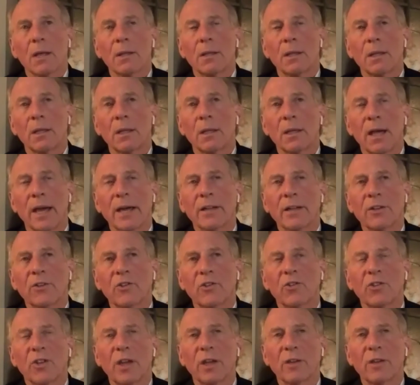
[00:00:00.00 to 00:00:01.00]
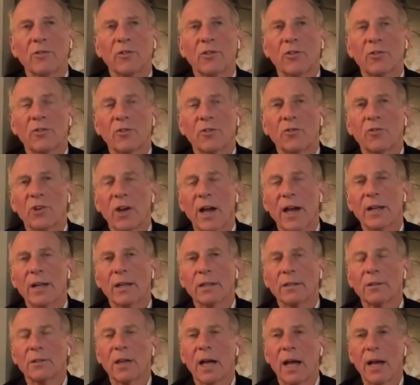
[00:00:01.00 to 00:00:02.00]
the United States, China,
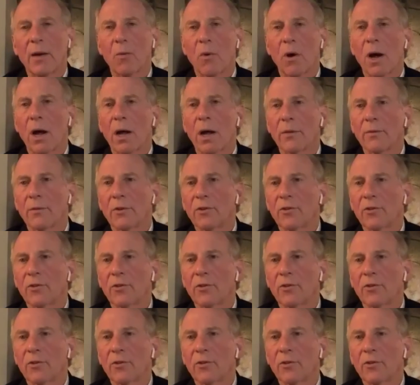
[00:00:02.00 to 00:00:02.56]
and Taiwan,